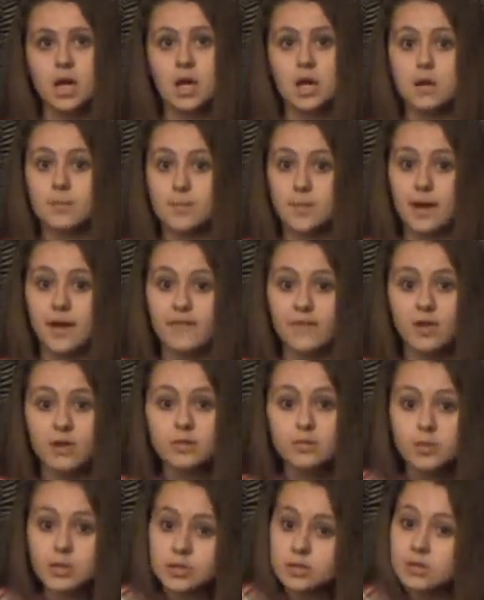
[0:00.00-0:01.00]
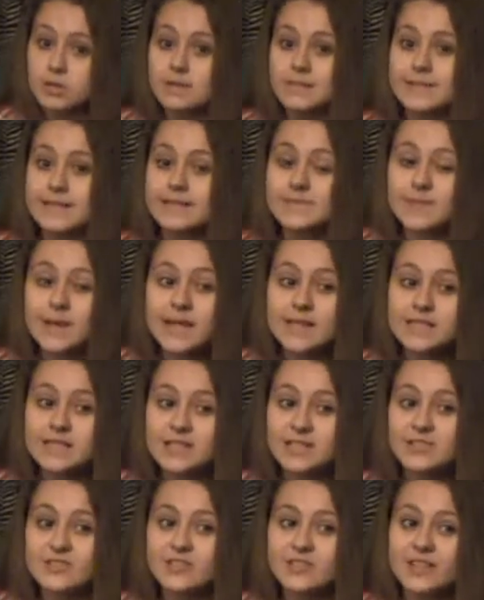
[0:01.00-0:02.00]
and my volleyball shorts, my
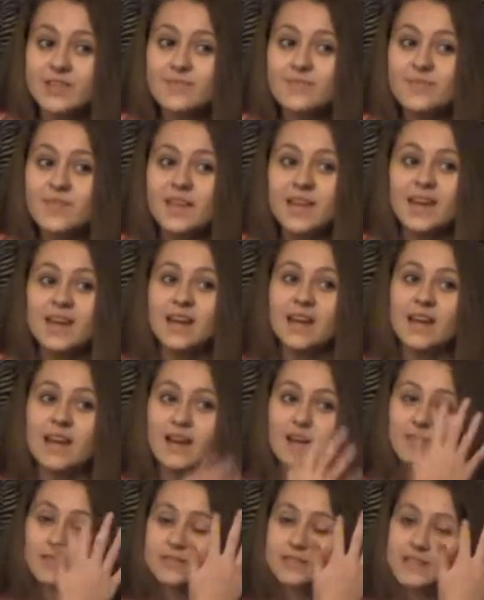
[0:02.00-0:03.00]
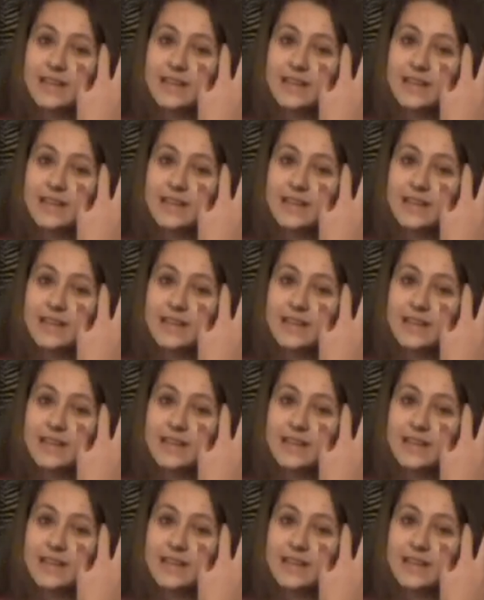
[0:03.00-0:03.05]
Spanx under it, and I